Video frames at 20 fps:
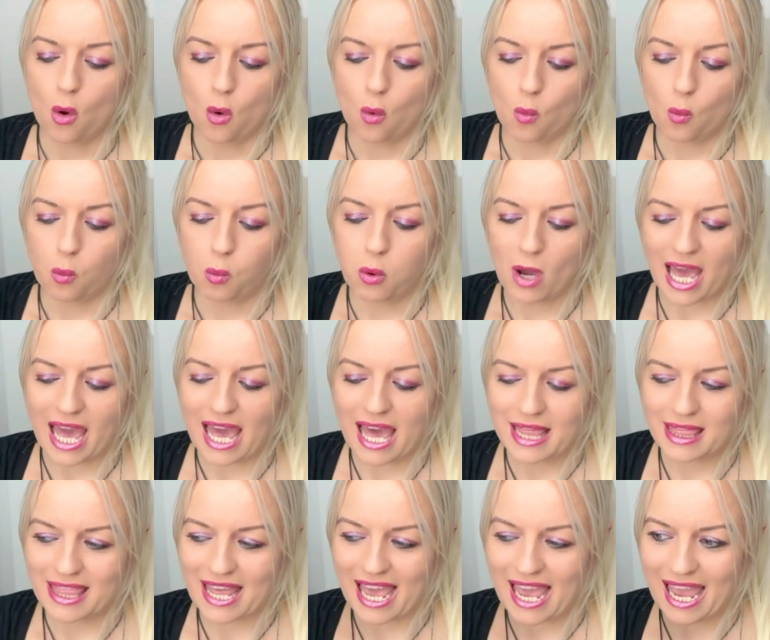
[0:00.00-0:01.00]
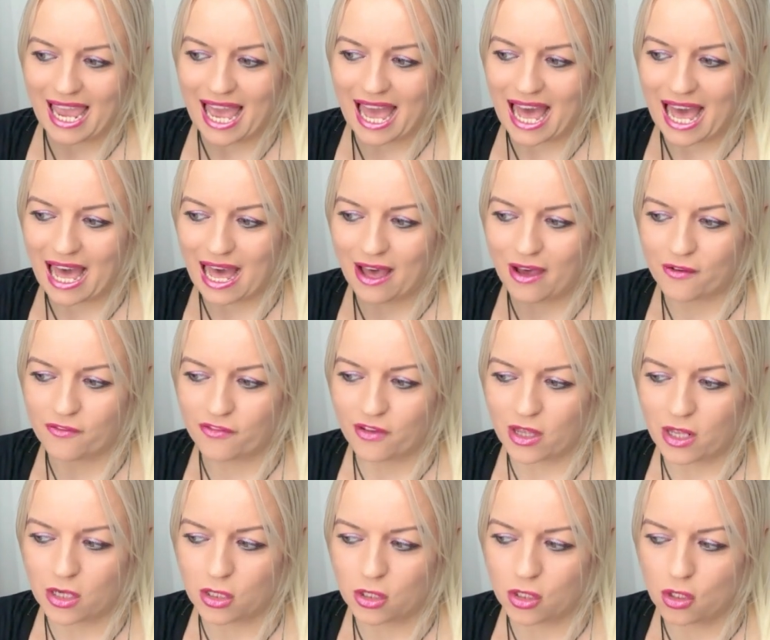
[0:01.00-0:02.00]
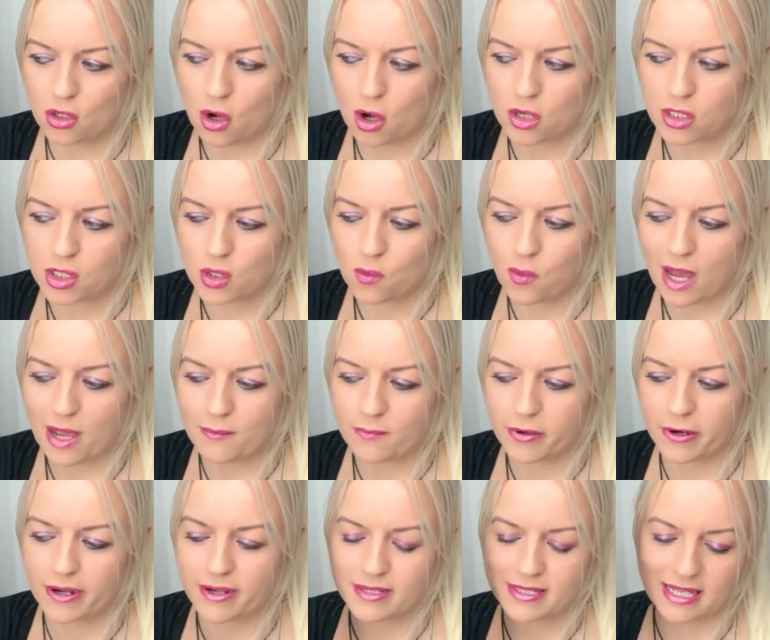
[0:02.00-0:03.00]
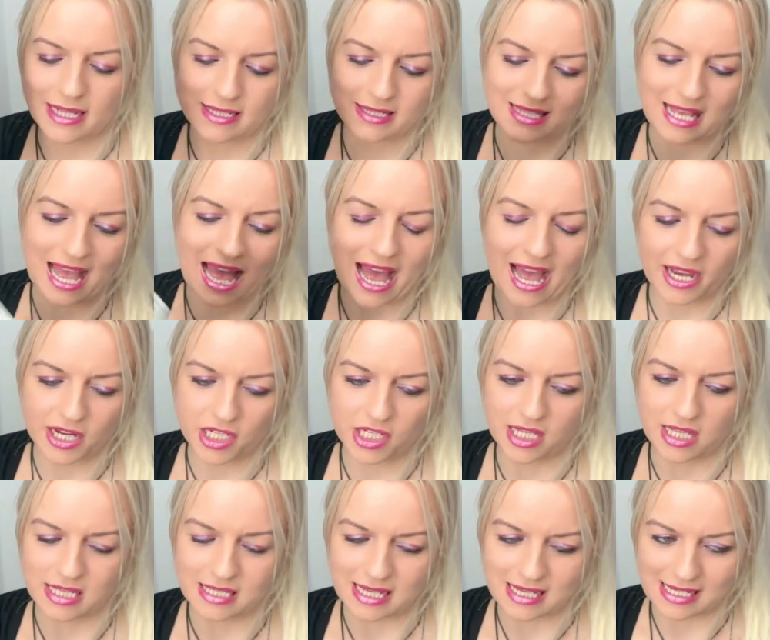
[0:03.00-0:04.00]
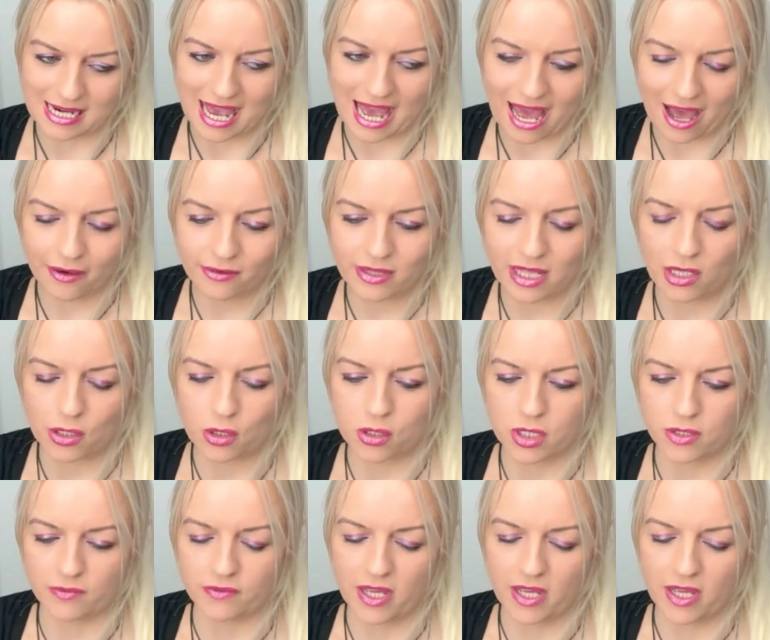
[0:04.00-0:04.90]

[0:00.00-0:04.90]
where they have not quite processed their actions and how they could have